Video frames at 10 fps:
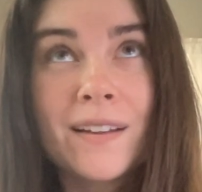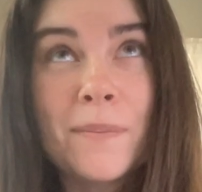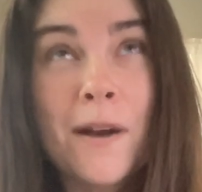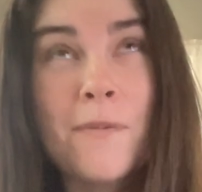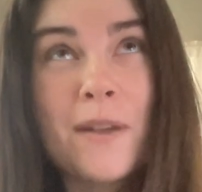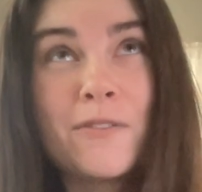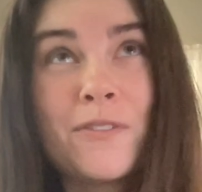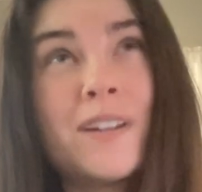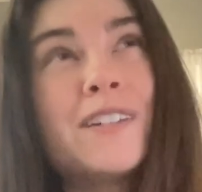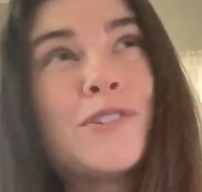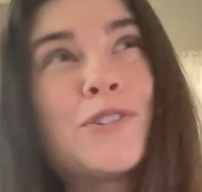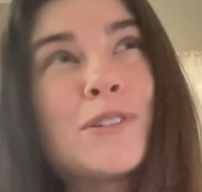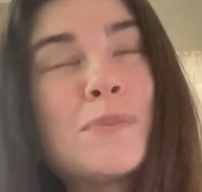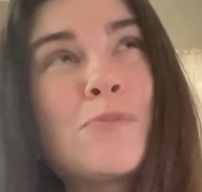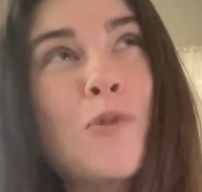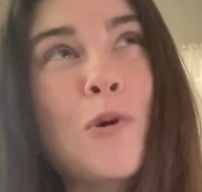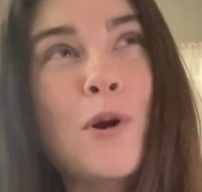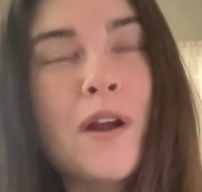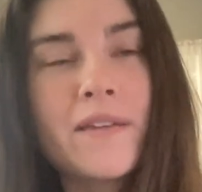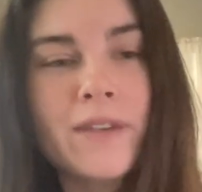about my foot injury
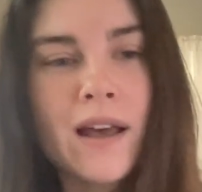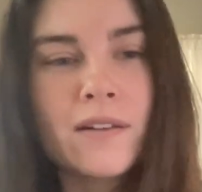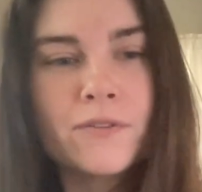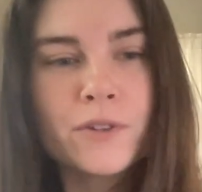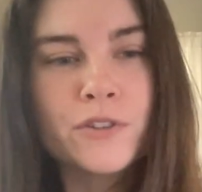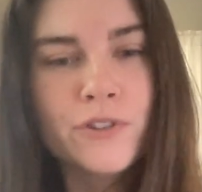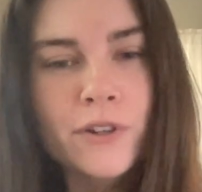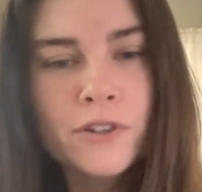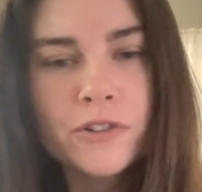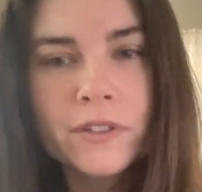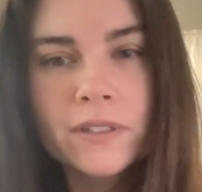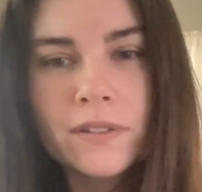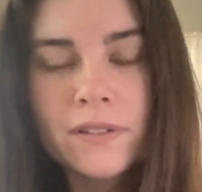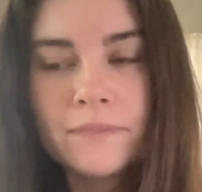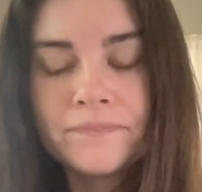more, I've had a few surgeries.